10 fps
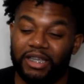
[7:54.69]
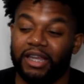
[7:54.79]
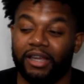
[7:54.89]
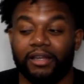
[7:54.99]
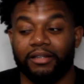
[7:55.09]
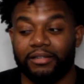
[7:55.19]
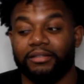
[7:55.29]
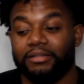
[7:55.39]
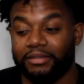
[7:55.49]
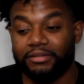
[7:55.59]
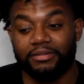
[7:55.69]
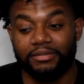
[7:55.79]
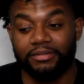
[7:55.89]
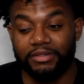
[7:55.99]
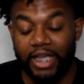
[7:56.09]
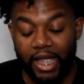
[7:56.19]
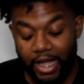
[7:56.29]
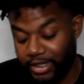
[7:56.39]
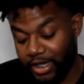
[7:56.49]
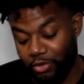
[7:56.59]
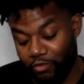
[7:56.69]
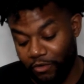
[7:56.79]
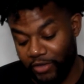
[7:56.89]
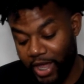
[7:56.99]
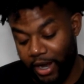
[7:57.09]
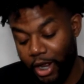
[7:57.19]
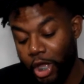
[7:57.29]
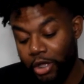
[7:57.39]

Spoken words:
And yeah, Kanye, you wrong for that,